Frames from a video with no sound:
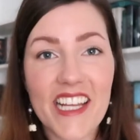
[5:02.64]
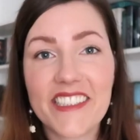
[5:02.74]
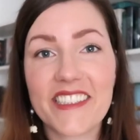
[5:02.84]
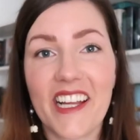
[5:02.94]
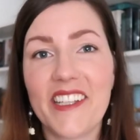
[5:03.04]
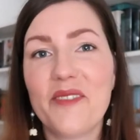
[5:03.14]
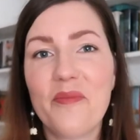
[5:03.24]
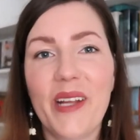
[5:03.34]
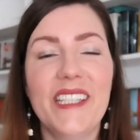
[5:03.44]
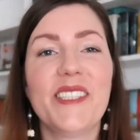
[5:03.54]
a silent
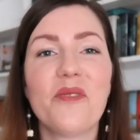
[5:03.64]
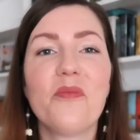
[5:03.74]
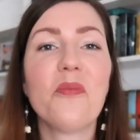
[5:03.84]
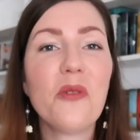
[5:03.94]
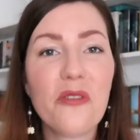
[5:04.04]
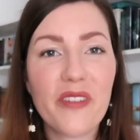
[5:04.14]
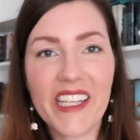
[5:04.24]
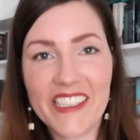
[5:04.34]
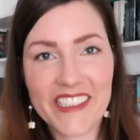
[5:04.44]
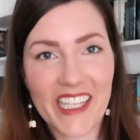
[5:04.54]
patient movie
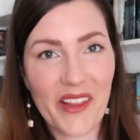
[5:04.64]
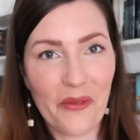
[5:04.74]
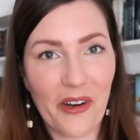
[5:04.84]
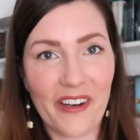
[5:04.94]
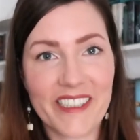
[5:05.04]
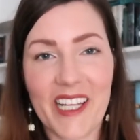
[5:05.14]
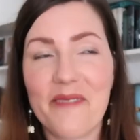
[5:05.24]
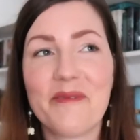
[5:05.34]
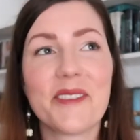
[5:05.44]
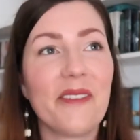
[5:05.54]
is in the works.
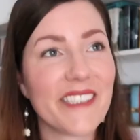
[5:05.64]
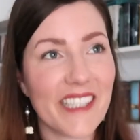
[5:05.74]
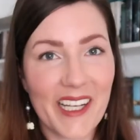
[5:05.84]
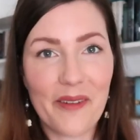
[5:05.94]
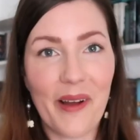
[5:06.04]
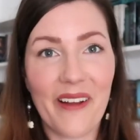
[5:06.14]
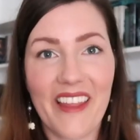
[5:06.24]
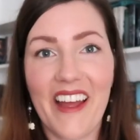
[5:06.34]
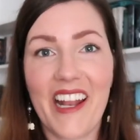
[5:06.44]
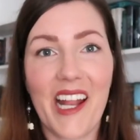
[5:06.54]
I'm so excited about
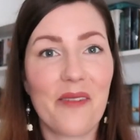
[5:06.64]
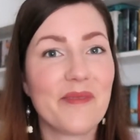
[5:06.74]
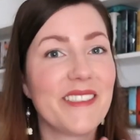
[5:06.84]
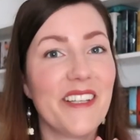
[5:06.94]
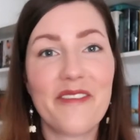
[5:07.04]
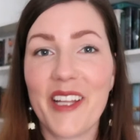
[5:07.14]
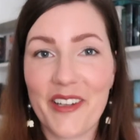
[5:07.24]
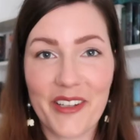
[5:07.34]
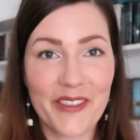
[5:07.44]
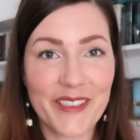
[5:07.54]
that and I'm definitely
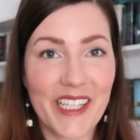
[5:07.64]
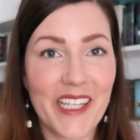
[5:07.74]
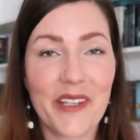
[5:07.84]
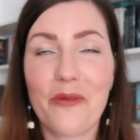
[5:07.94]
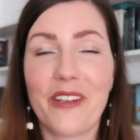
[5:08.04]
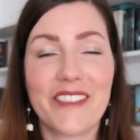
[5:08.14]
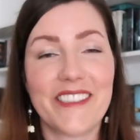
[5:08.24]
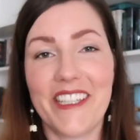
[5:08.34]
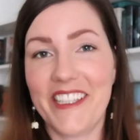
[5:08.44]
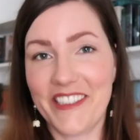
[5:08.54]
gonna go see it
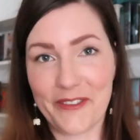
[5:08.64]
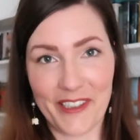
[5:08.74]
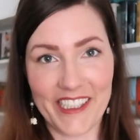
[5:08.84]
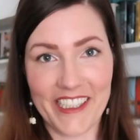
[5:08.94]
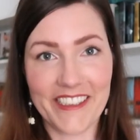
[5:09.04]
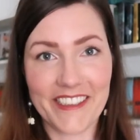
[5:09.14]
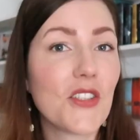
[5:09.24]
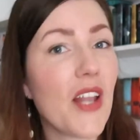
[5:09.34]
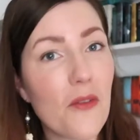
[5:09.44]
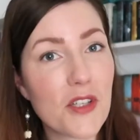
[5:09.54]
once it is released.
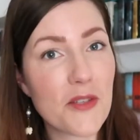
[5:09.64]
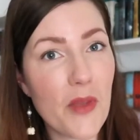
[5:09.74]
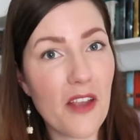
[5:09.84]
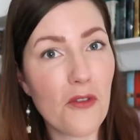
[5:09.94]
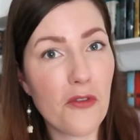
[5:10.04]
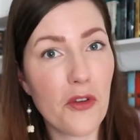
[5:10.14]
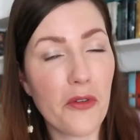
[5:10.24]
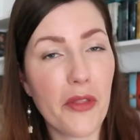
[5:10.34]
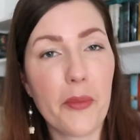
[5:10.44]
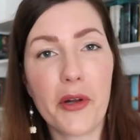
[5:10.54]
So that was me
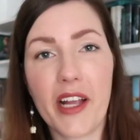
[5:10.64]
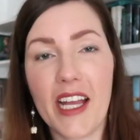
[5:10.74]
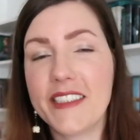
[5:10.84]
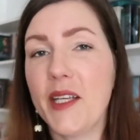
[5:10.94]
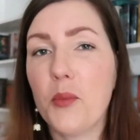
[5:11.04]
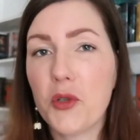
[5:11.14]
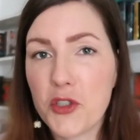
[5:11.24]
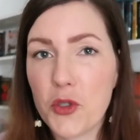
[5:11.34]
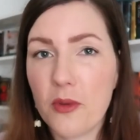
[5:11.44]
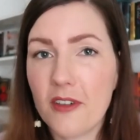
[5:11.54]
reviewing the book as a
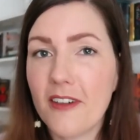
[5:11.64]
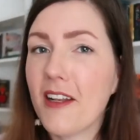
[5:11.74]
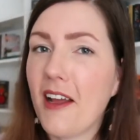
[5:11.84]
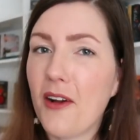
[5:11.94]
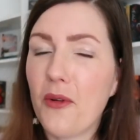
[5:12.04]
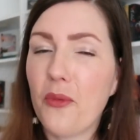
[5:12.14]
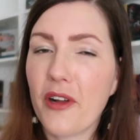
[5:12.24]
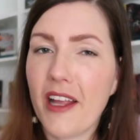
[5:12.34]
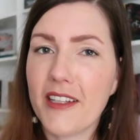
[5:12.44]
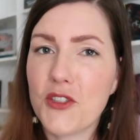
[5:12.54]
booktuber. Now
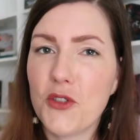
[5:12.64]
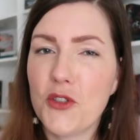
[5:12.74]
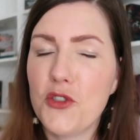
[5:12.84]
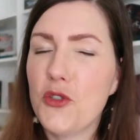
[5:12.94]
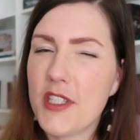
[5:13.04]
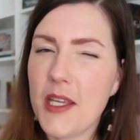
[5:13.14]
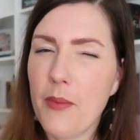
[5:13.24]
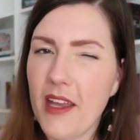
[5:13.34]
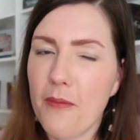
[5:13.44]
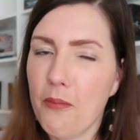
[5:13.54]
we'll get to the juicy
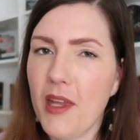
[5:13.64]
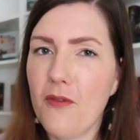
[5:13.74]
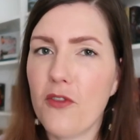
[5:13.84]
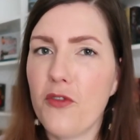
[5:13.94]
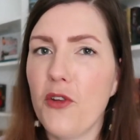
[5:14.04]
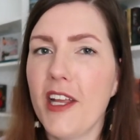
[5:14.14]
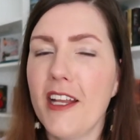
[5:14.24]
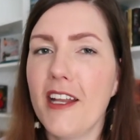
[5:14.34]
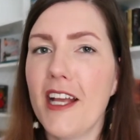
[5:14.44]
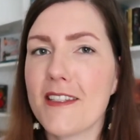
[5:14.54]
bit, me reviewing
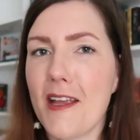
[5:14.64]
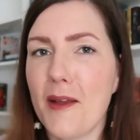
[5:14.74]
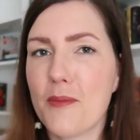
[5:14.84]
it as a